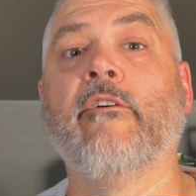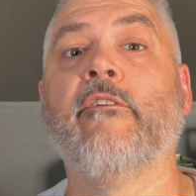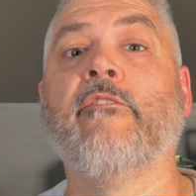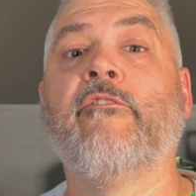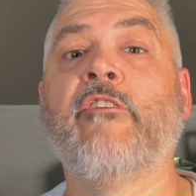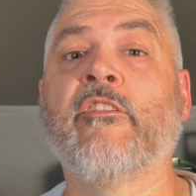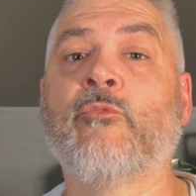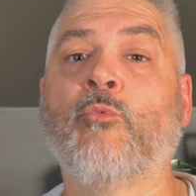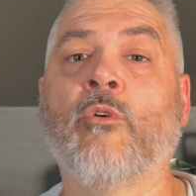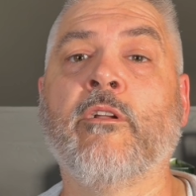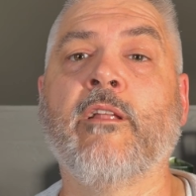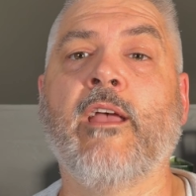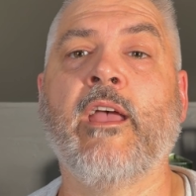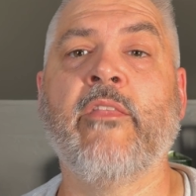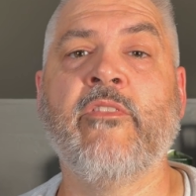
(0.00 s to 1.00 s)
Fifth one,
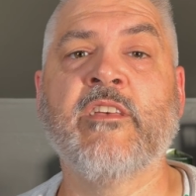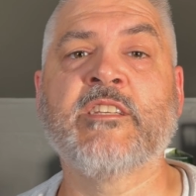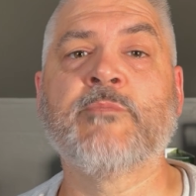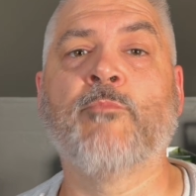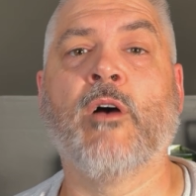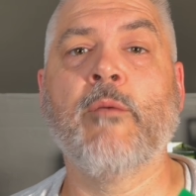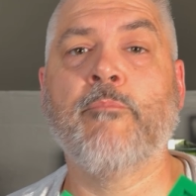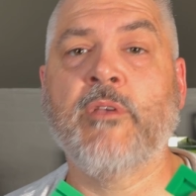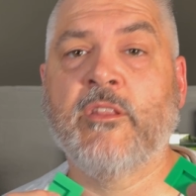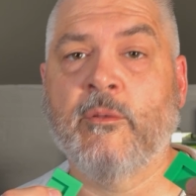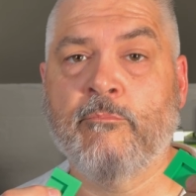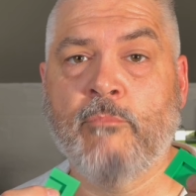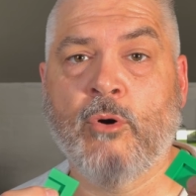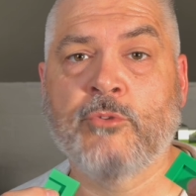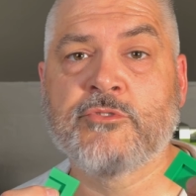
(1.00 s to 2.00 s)
and this might be the
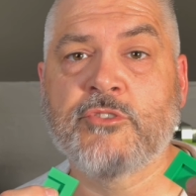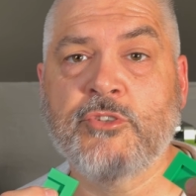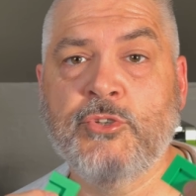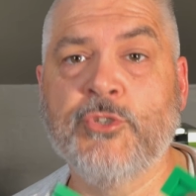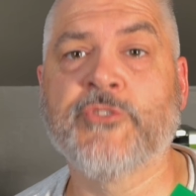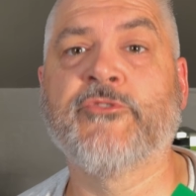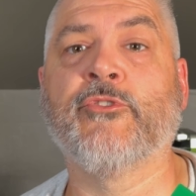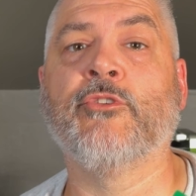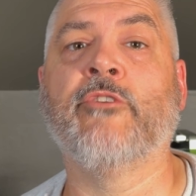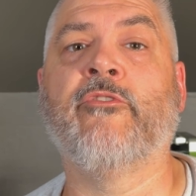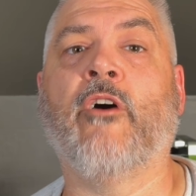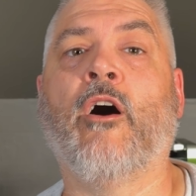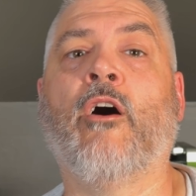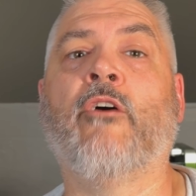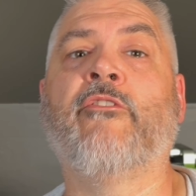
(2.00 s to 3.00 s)
most useful of
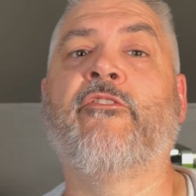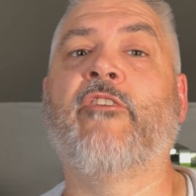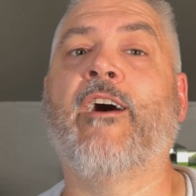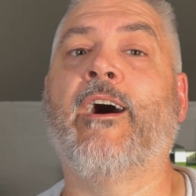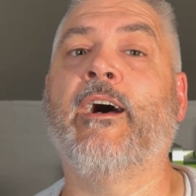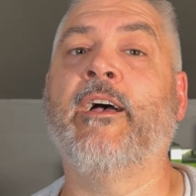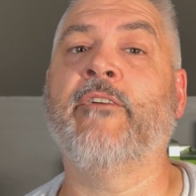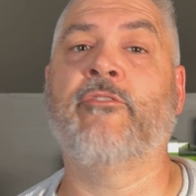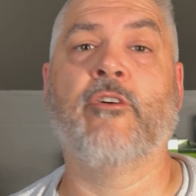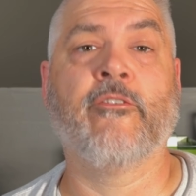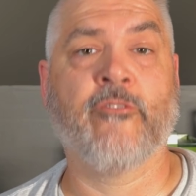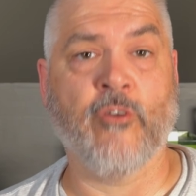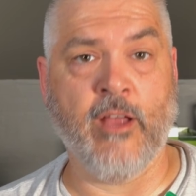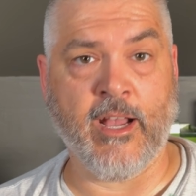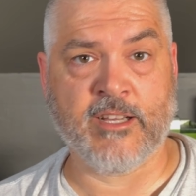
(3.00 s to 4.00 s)
all 5
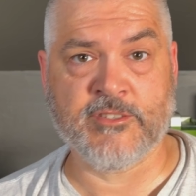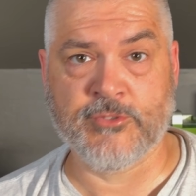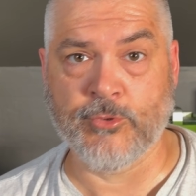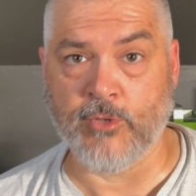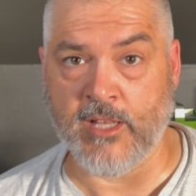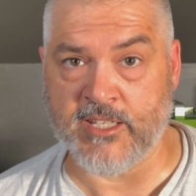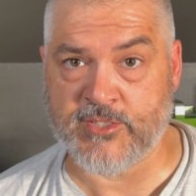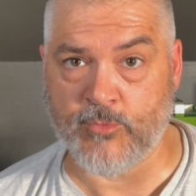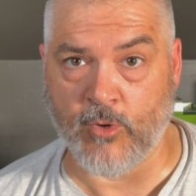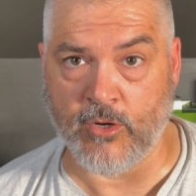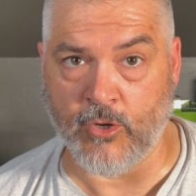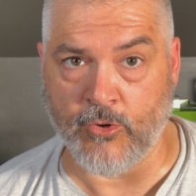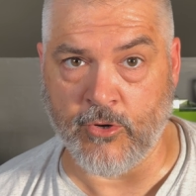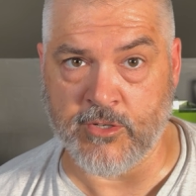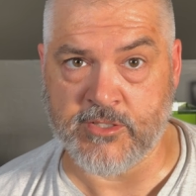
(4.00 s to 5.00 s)
for xTool S1
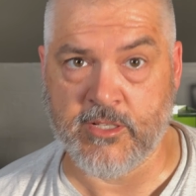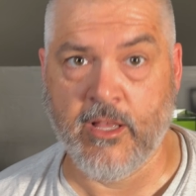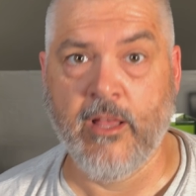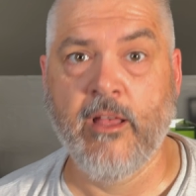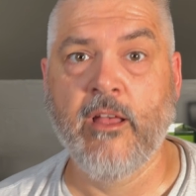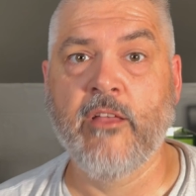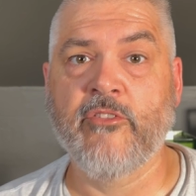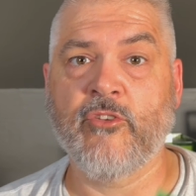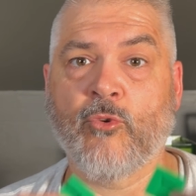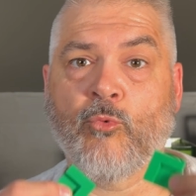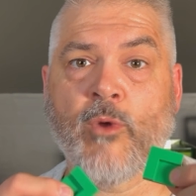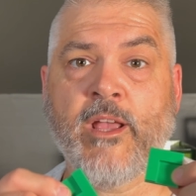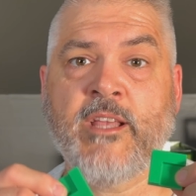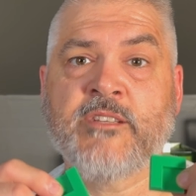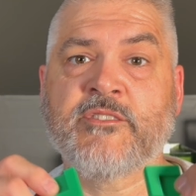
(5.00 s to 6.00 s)
owners, the
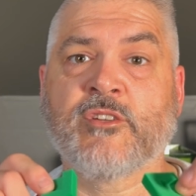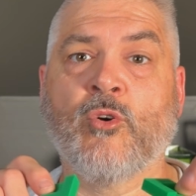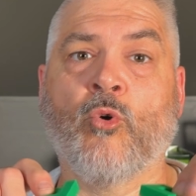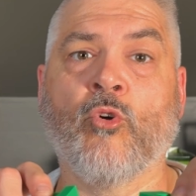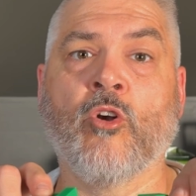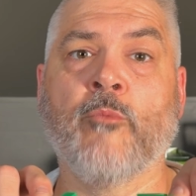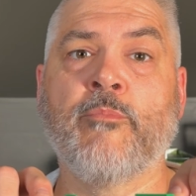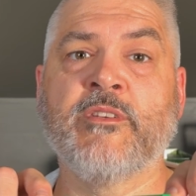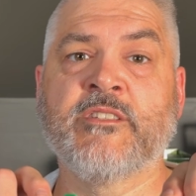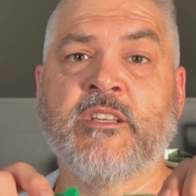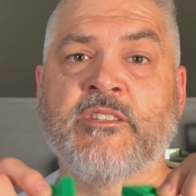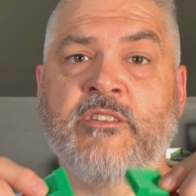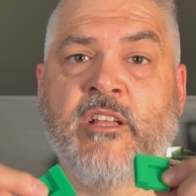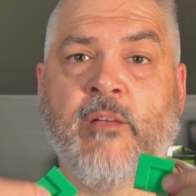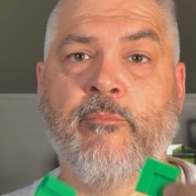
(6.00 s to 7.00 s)
raised corner
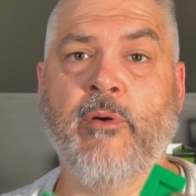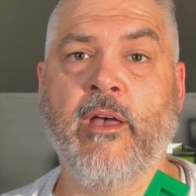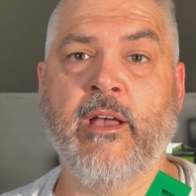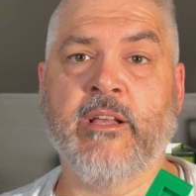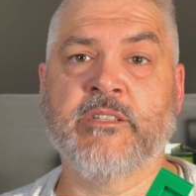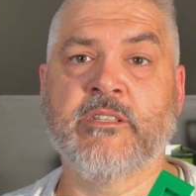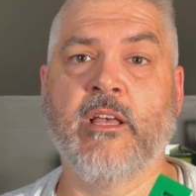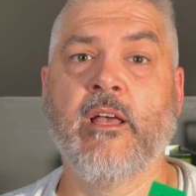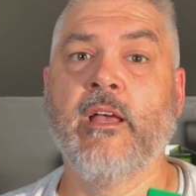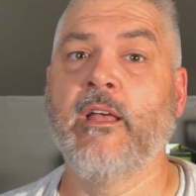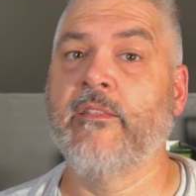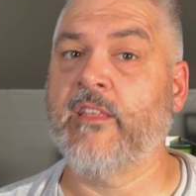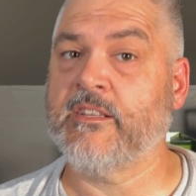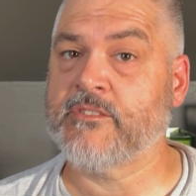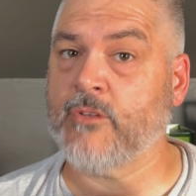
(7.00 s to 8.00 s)
positioning pegs.
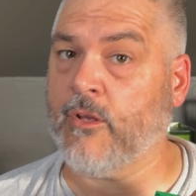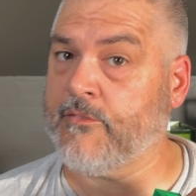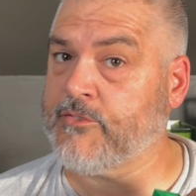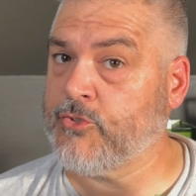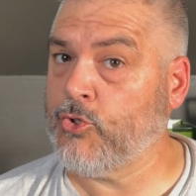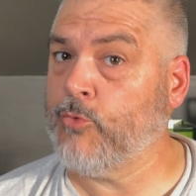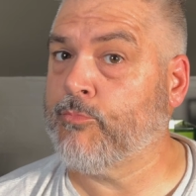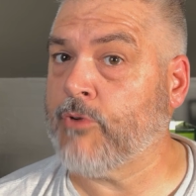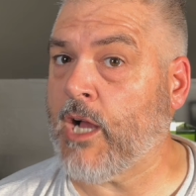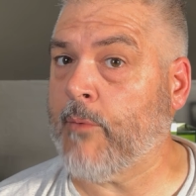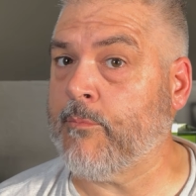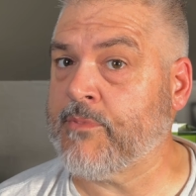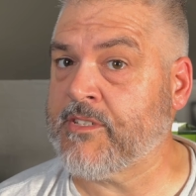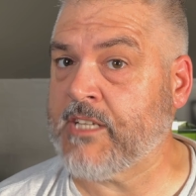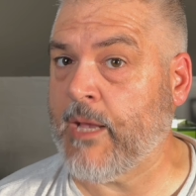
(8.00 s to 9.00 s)
They solve 2
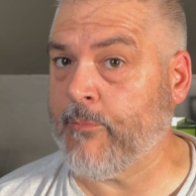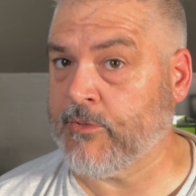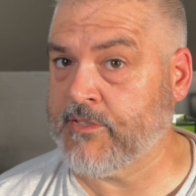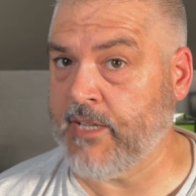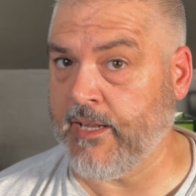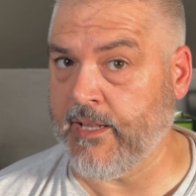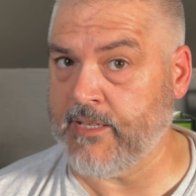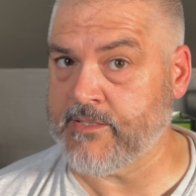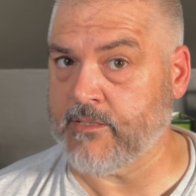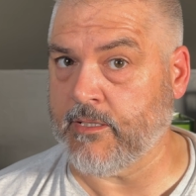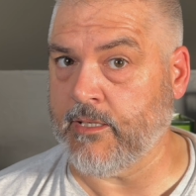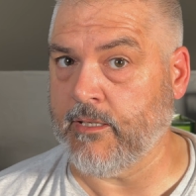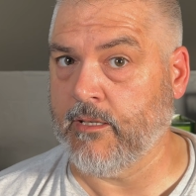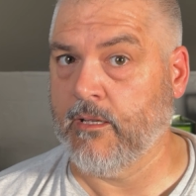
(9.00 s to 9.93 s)
problems simultaneously.